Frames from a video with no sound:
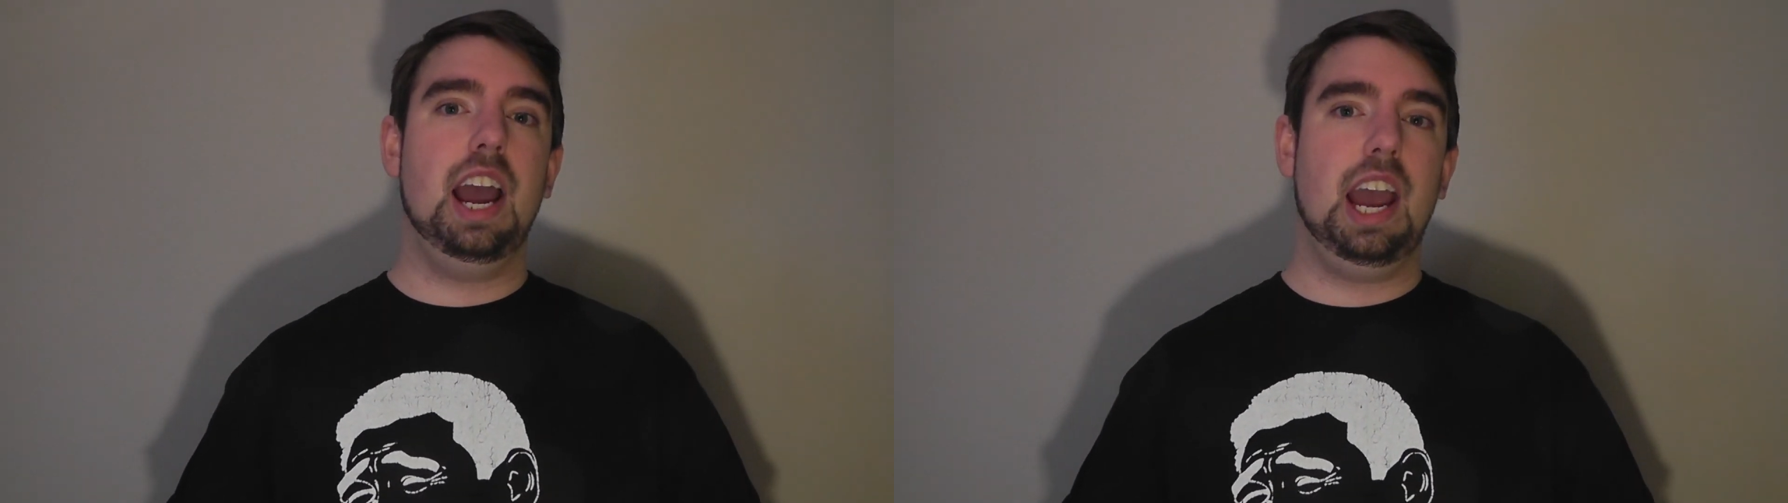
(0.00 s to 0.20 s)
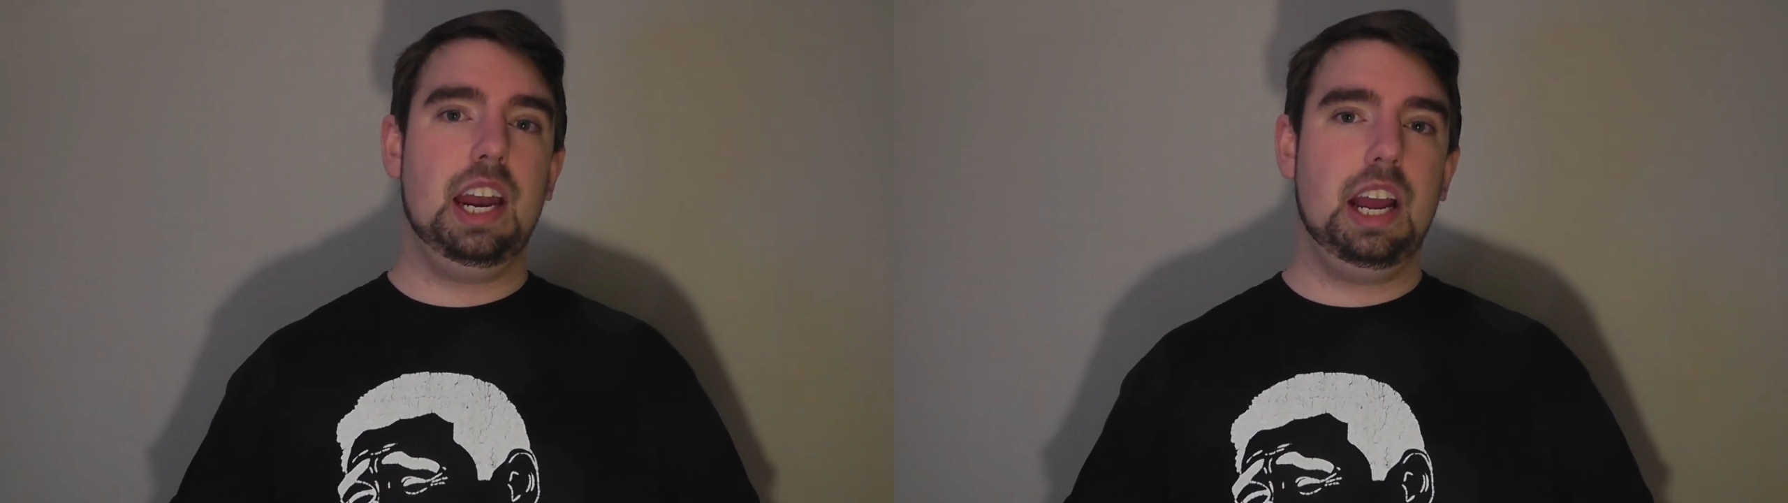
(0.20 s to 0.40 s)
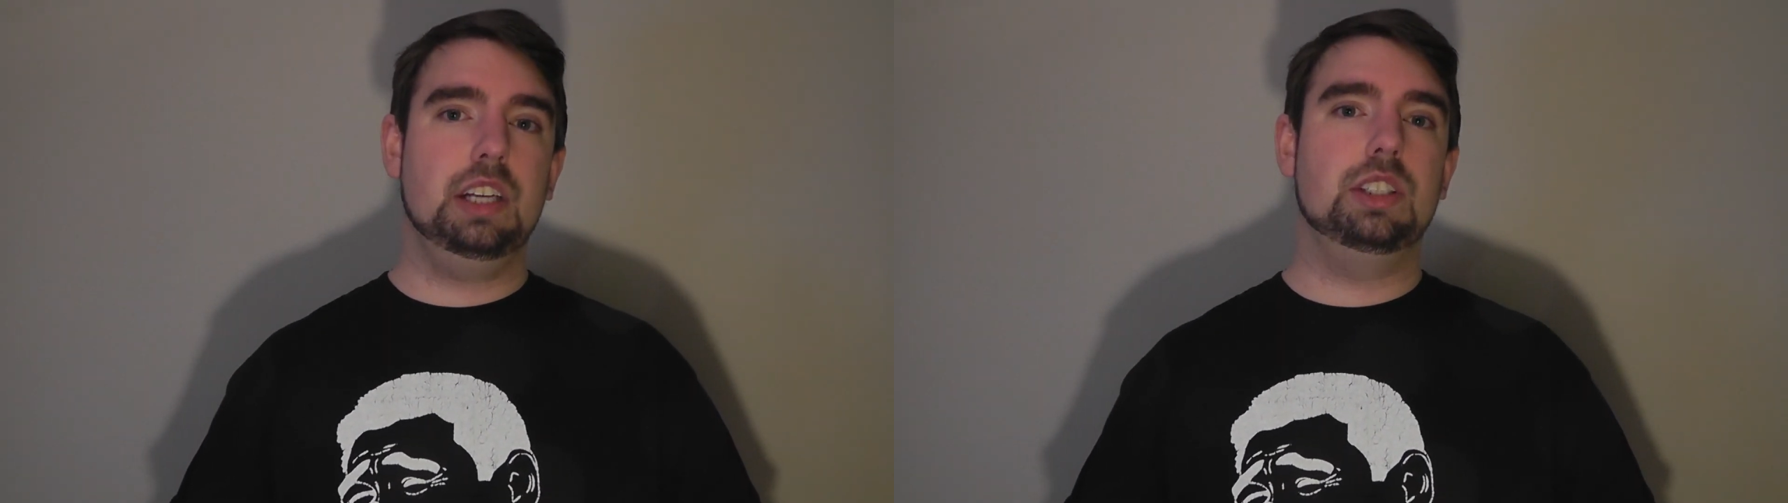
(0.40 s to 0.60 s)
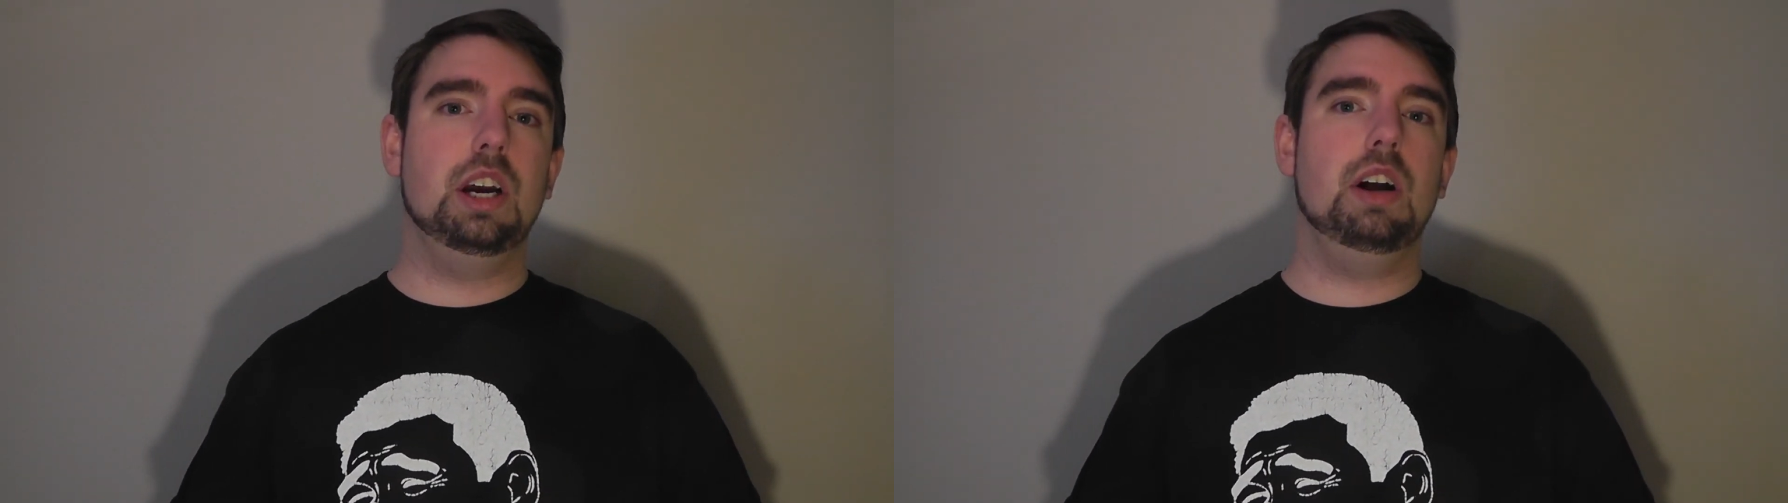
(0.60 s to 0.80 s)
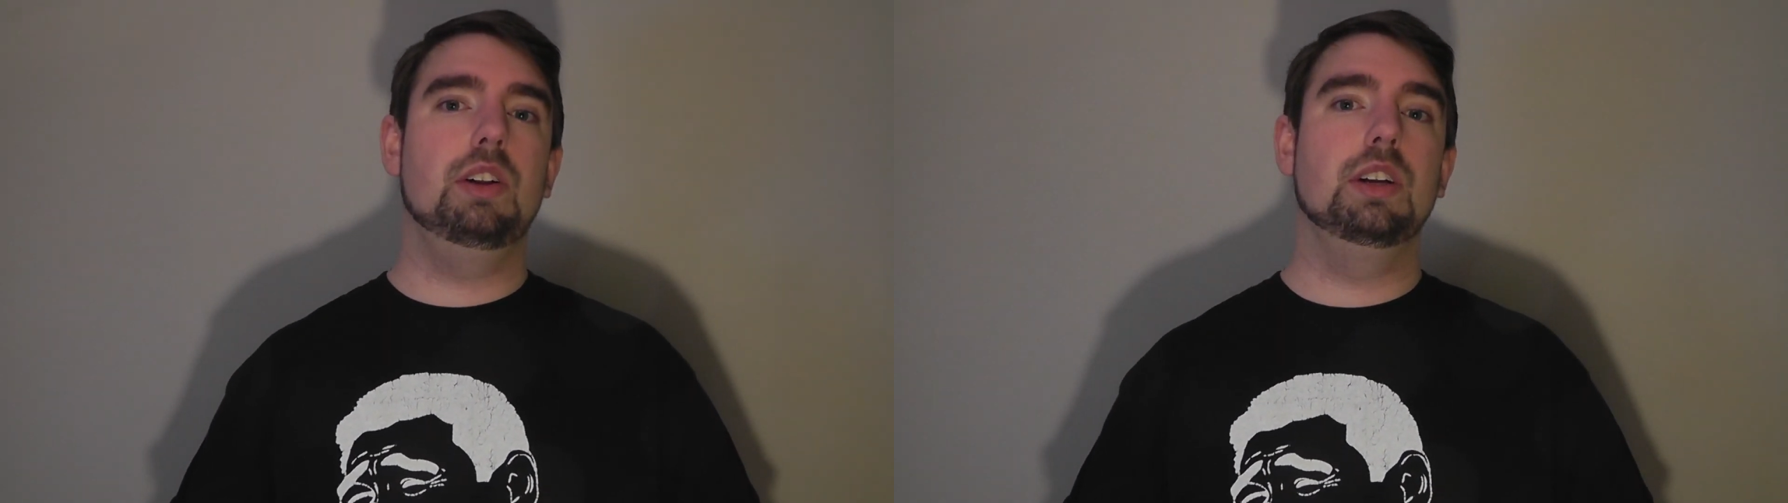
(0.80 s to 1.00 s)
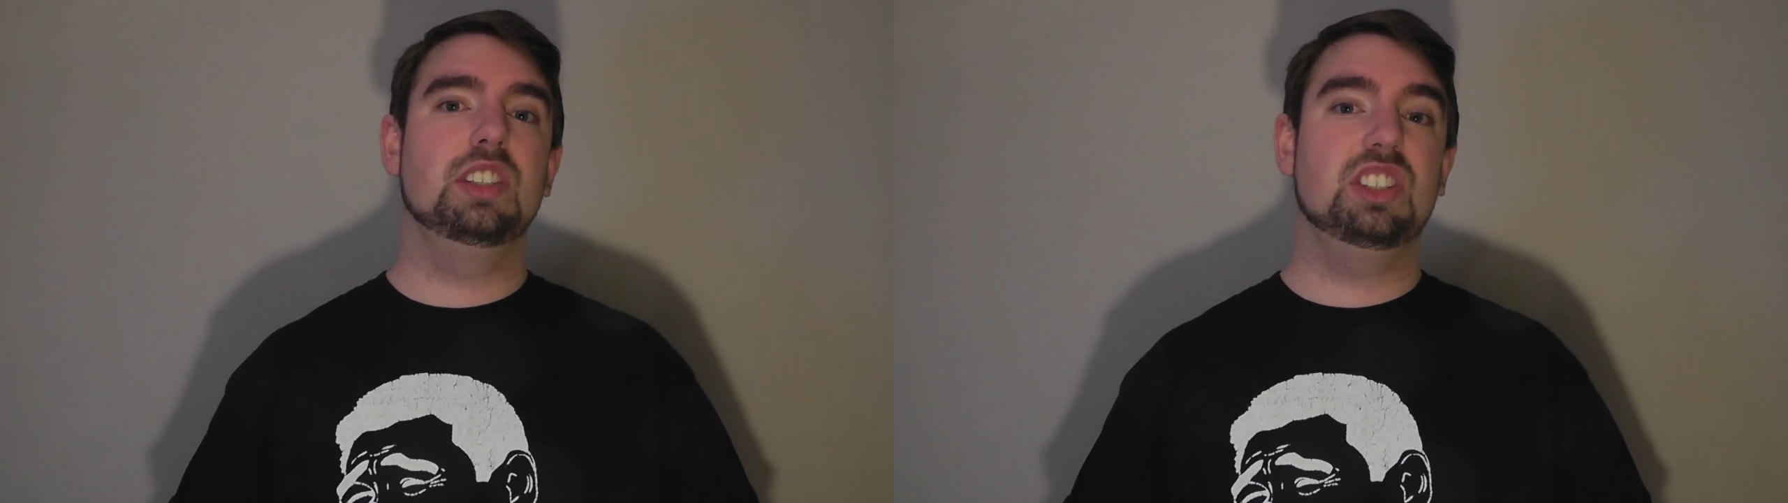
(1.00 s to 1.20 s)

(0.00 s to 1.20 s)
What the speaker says: NHL